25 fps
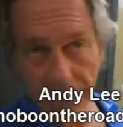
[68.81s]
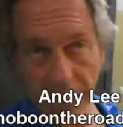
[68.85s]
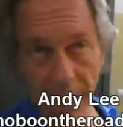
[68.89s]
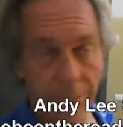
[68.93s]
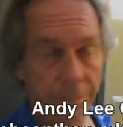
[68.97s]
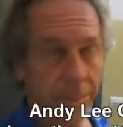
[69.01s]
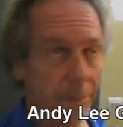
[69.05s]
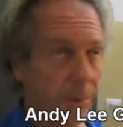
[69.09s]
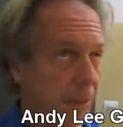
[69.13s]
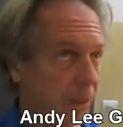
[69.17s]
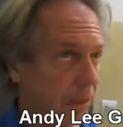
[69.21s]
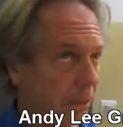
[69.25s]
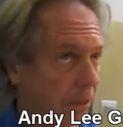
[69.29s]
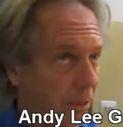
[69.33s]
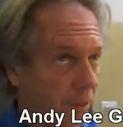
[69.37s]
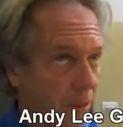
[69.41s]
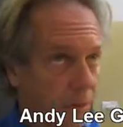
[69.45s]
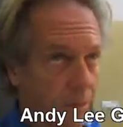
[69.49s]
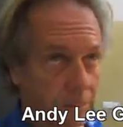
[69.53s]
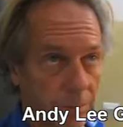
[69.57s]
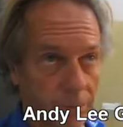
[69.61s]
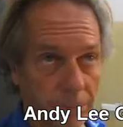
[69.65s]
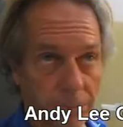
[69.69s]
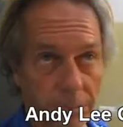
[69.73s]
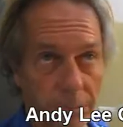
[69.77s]
stopped this,
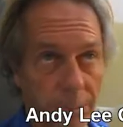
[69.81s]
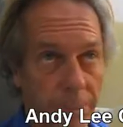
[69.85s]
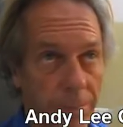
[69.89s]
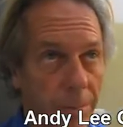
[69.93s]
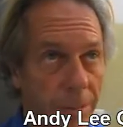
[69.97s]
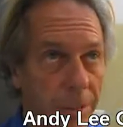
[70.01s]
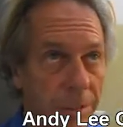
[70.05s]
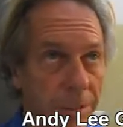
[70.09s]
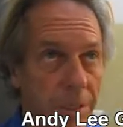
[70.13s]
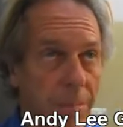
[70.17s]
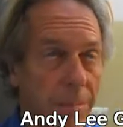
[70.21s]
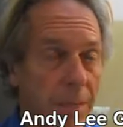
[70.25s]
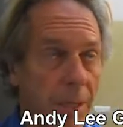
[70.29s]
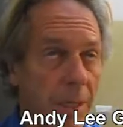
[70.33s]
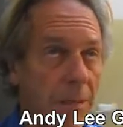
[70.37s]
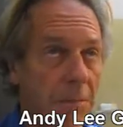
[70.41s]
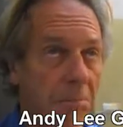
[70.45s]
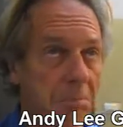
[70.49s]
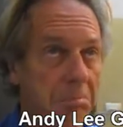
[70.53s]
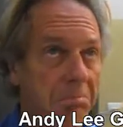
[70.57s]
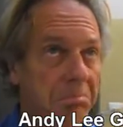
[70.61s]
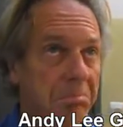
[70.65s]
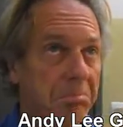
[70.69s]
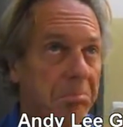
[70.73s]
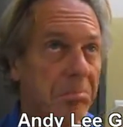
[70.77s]
must have
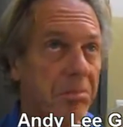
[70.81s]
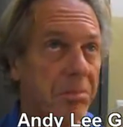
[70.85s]
been